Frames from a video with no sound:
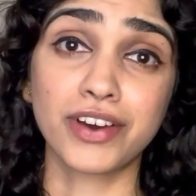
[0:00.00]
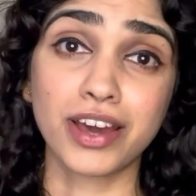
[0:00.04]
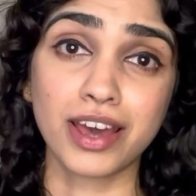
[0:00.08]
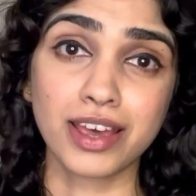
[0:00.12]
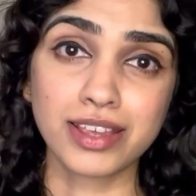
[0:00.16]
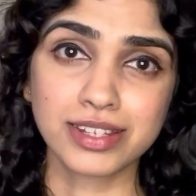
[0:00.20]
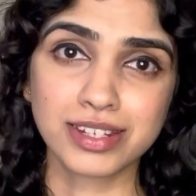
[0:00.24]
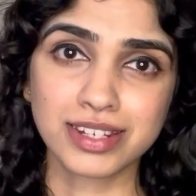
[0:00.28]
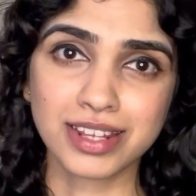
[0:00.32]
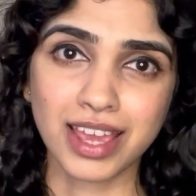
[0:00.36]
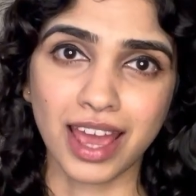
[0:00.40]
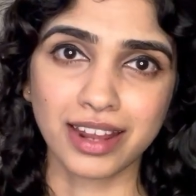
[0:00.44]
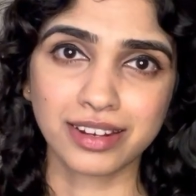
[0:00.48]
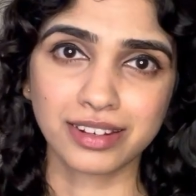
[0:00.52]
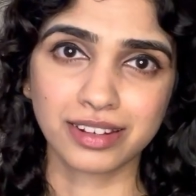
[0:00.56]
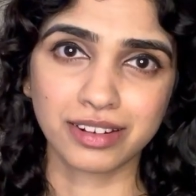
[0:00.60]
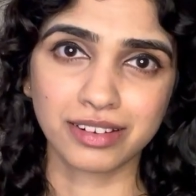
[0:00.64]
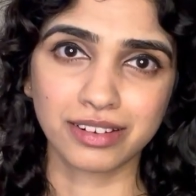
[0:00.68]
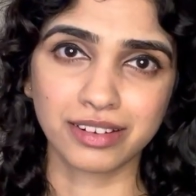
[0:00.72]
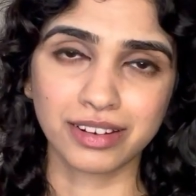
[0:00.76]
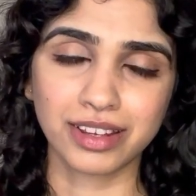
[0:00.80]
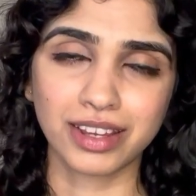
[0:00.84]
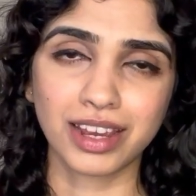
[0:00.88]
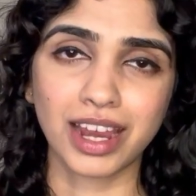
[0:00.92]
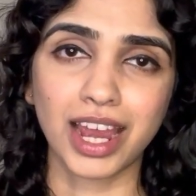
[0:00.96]
first
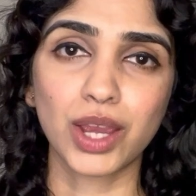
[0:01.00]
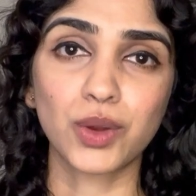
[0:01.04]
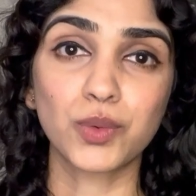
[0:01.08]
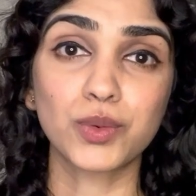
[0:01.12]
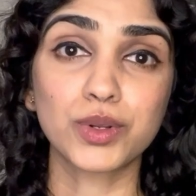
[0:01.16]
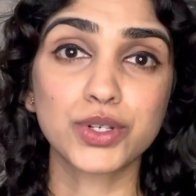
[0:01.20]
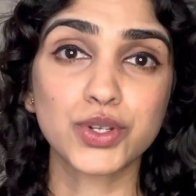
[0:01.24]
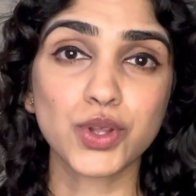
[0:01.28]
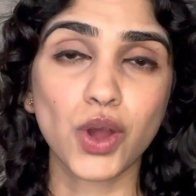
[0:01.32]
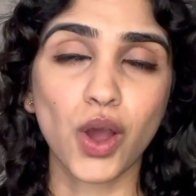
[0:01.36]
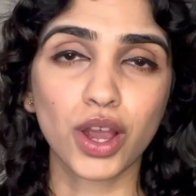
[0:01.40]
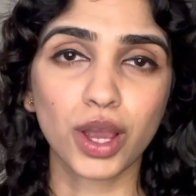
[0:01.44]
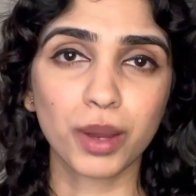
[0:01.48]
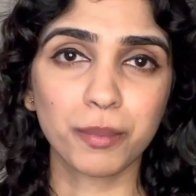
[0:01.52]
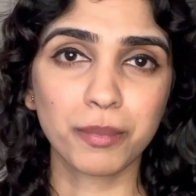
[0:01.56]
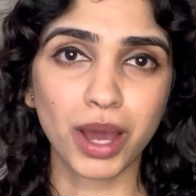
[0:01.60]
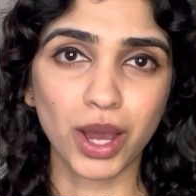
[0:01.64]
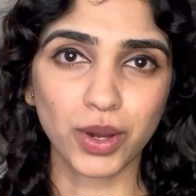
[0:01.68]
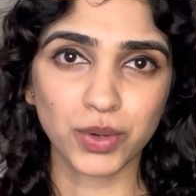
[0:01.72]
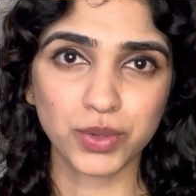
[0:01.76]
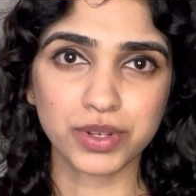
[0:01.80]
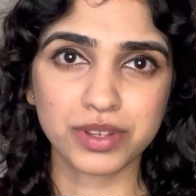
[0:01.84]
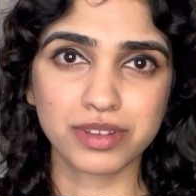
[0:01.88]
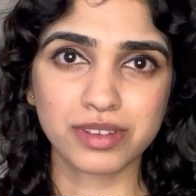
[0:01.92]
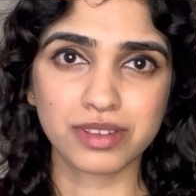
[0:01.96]
category I will talk
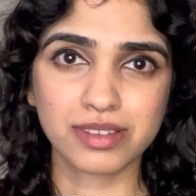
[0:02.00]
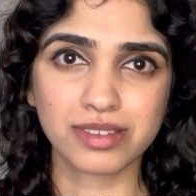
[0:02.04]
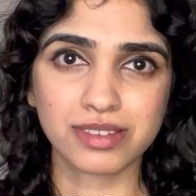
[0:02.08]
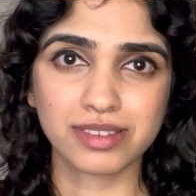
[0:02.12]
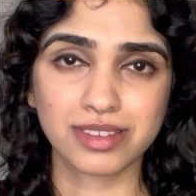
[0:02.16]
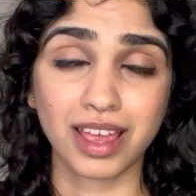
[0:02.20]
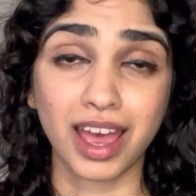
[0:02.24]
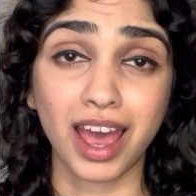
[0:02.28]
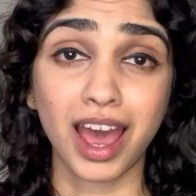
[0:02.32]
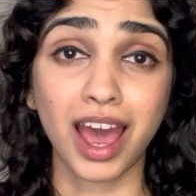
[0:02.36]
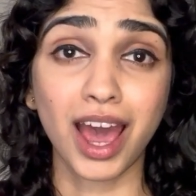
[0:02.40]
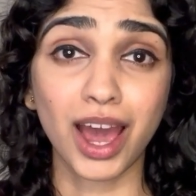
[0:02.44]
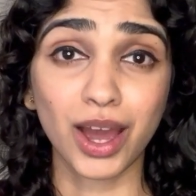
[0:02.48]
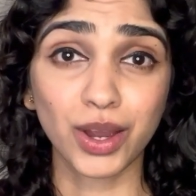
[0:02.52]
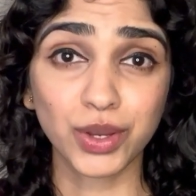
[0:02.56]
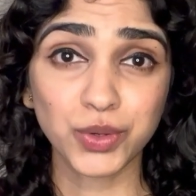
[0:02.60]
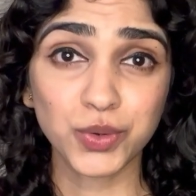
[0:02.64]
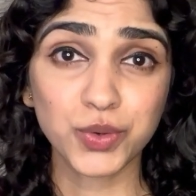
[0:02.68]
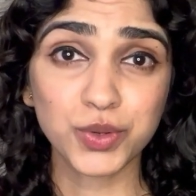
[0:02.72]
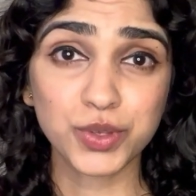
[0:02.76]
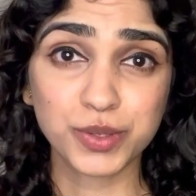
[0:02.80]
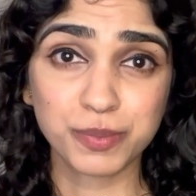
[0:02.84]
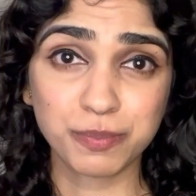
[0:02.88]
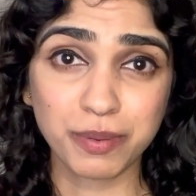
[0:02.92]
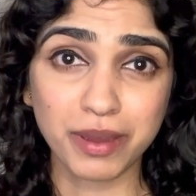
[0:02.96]
about is how
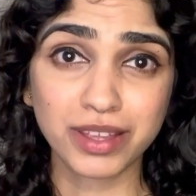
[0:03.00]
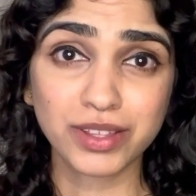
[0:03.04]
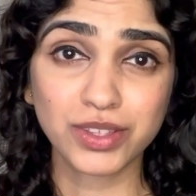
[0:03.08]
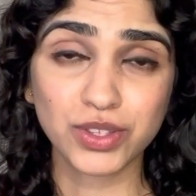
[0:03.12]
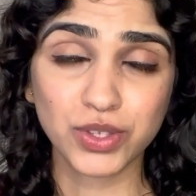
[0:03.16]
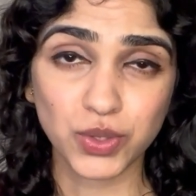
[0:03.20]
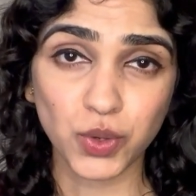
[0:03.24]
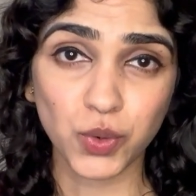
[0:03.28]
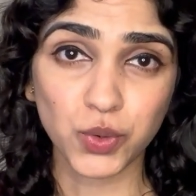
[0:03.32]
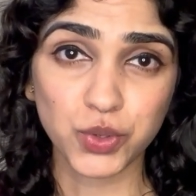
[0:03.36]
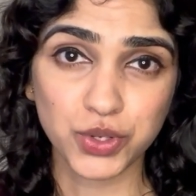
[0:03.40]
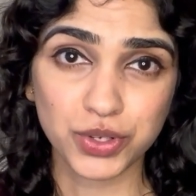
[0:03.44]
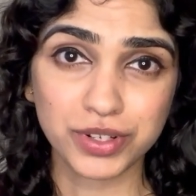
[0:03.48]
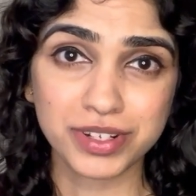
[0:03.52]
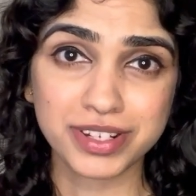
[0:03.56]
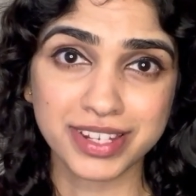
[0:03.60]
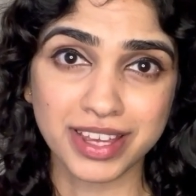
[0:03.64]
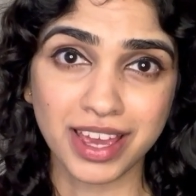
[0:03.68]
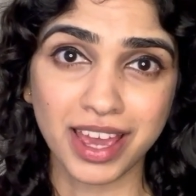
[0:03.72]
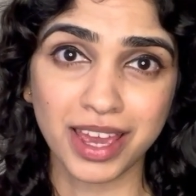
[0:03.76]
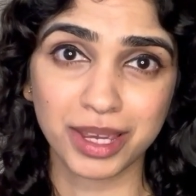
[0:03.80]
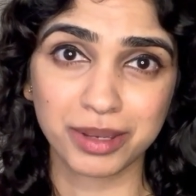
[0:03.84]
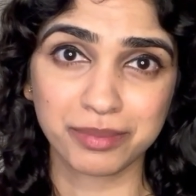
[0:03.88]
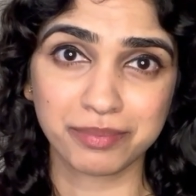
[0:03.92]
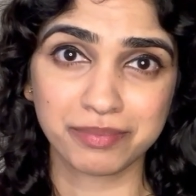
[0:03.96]
you spend social
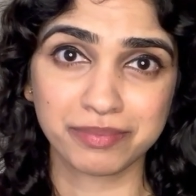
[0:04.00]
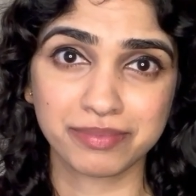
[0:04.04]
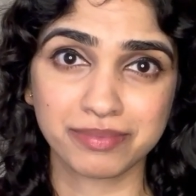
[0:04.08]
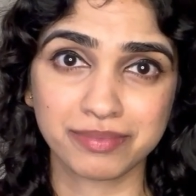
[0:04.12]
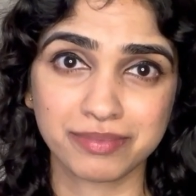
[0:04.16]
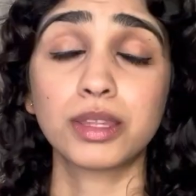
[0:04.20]
time.